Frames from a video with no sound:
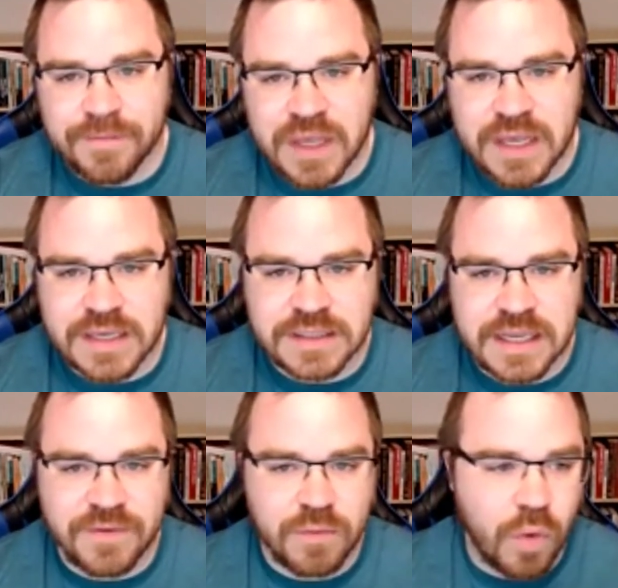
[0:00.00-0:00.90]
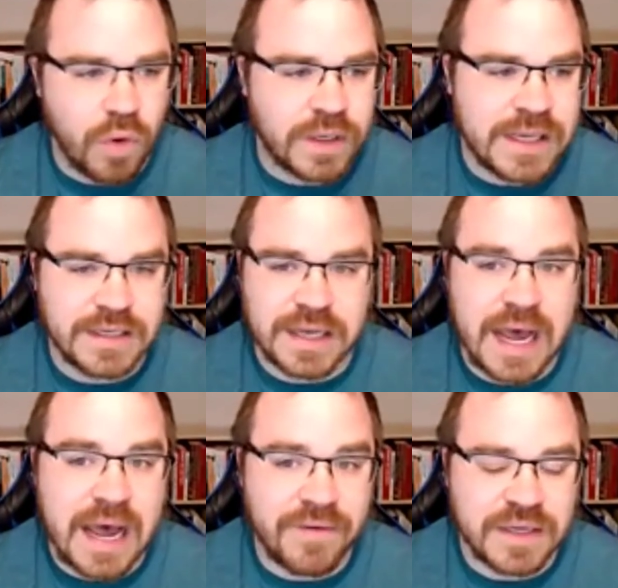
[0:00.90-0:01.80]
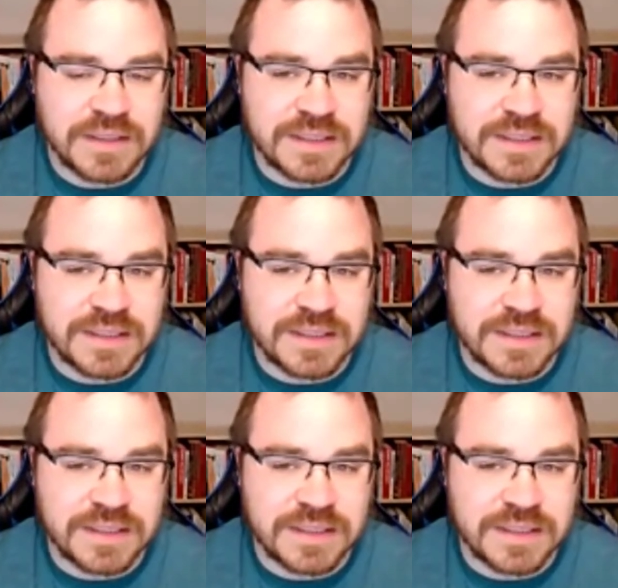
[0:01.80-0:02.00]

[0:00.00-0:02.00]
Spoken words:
is even more key to having a